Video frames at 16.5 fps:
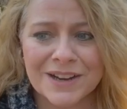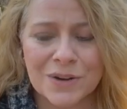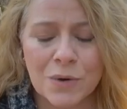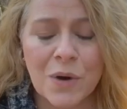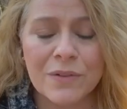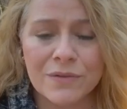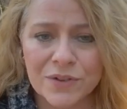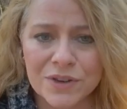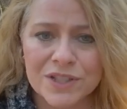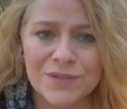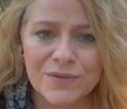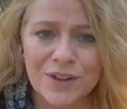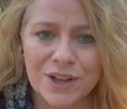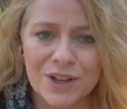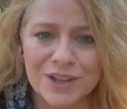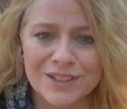Well, first of
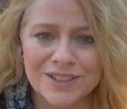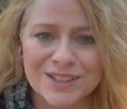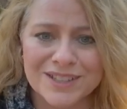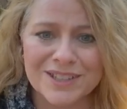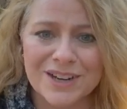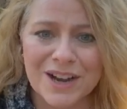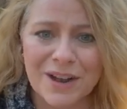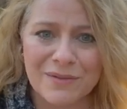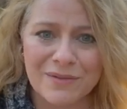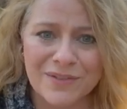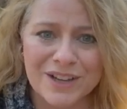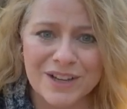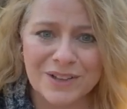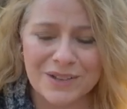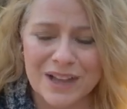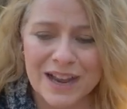all, to not
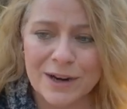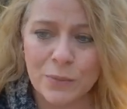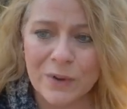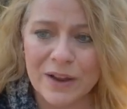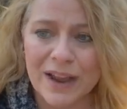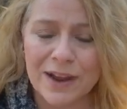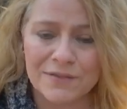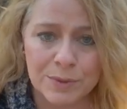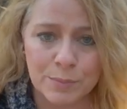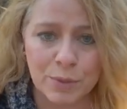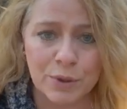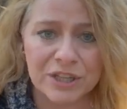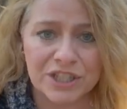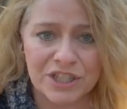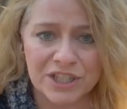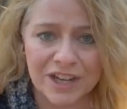feel like we have to
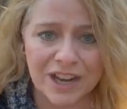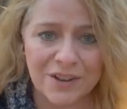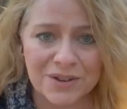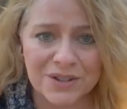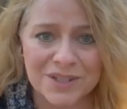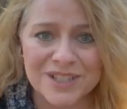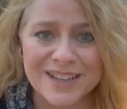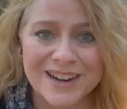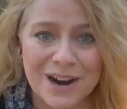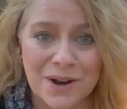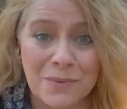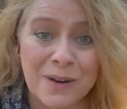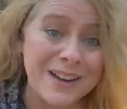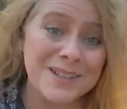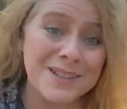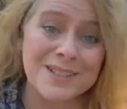preach to others that our
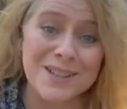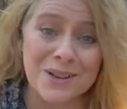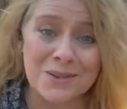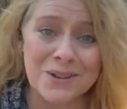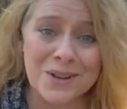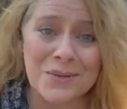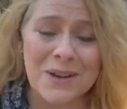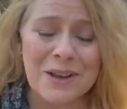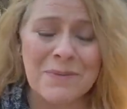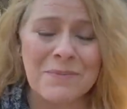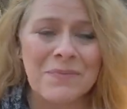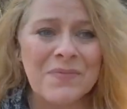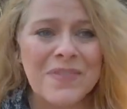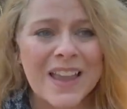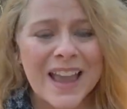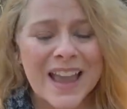way is the only way.
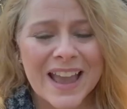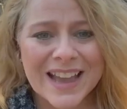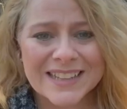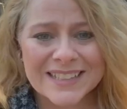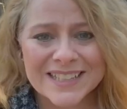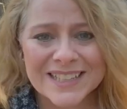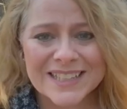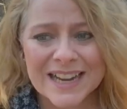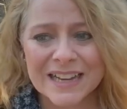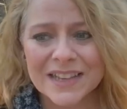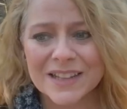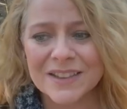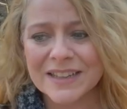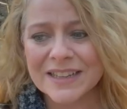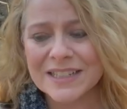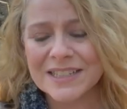And
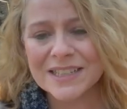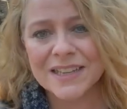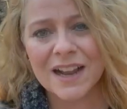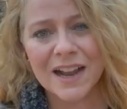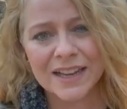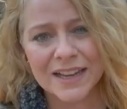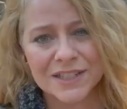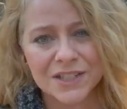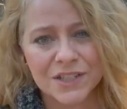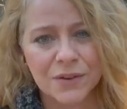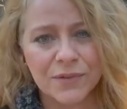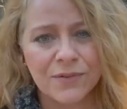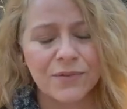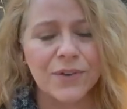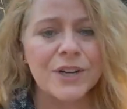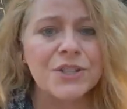secondly, to not get so
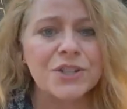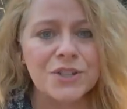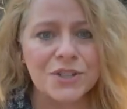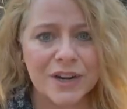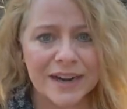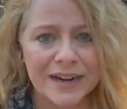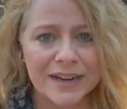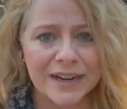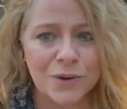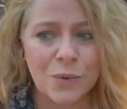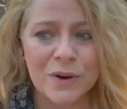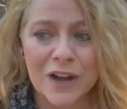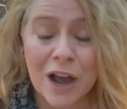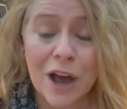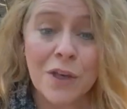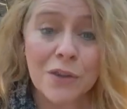frustrated
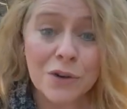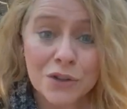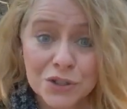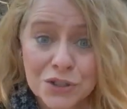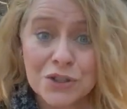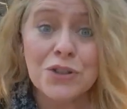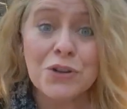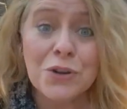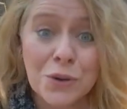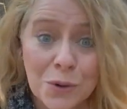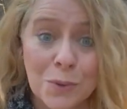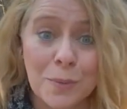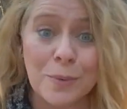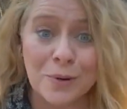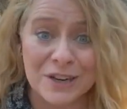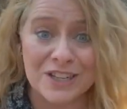when others do
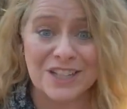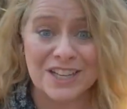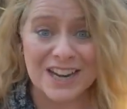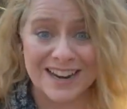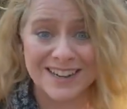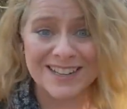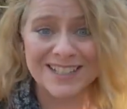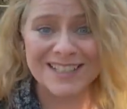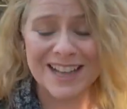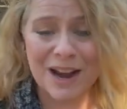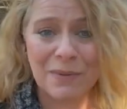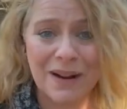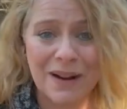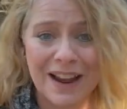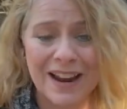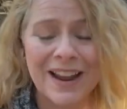preach at us that
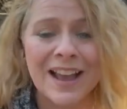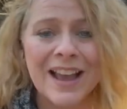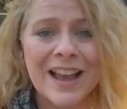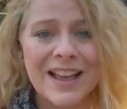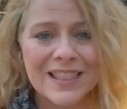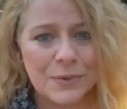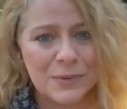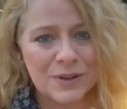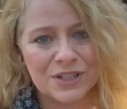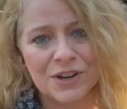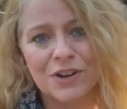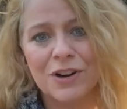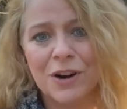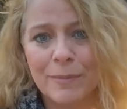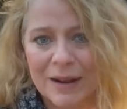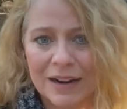way that we
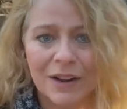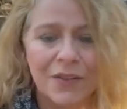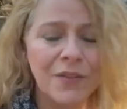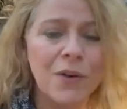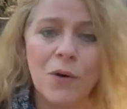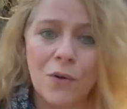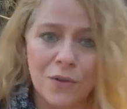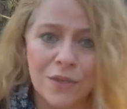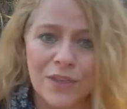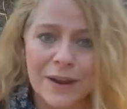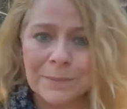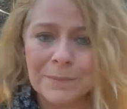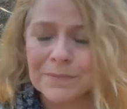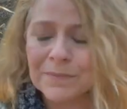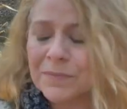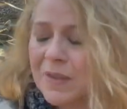turn our back on the whole thing.